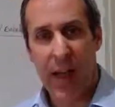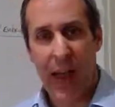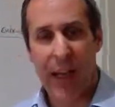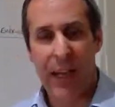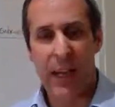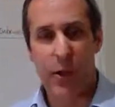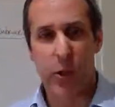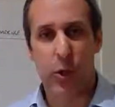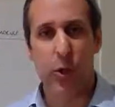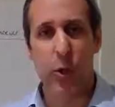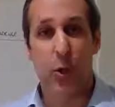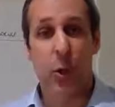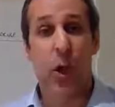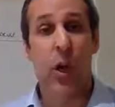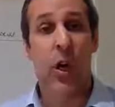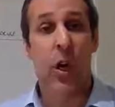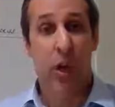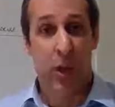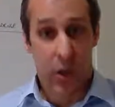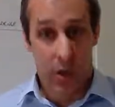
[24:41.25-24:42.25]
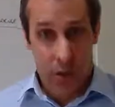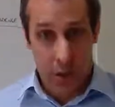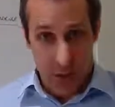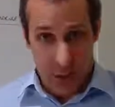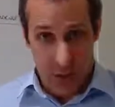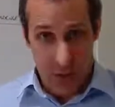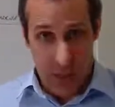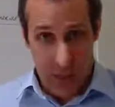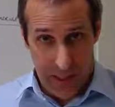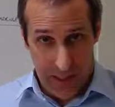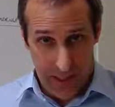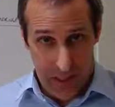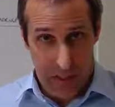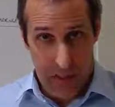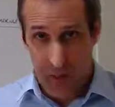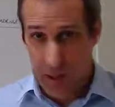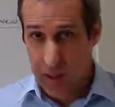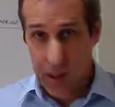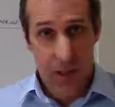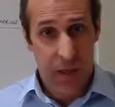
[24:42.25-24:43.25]
as your context
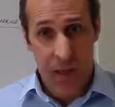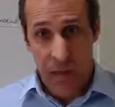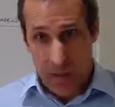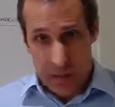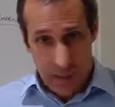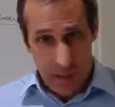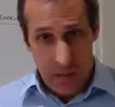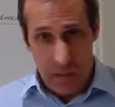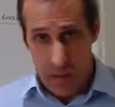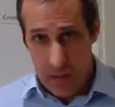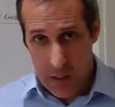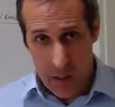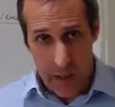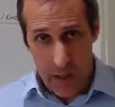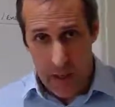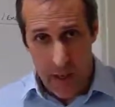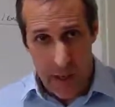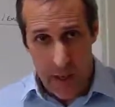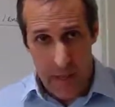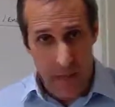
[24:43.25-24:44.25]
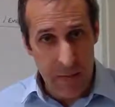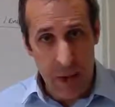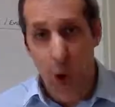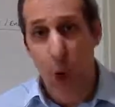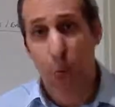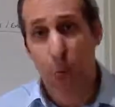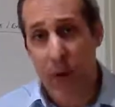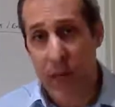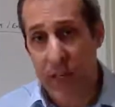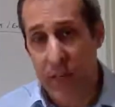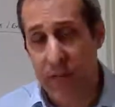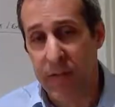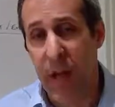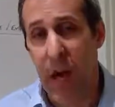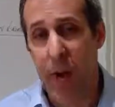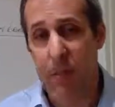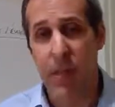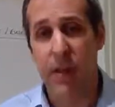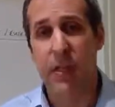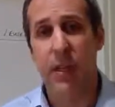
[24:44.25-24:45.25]
and operating
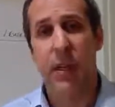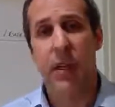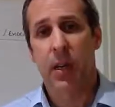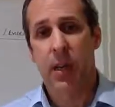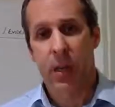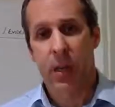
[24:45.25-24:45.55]
environment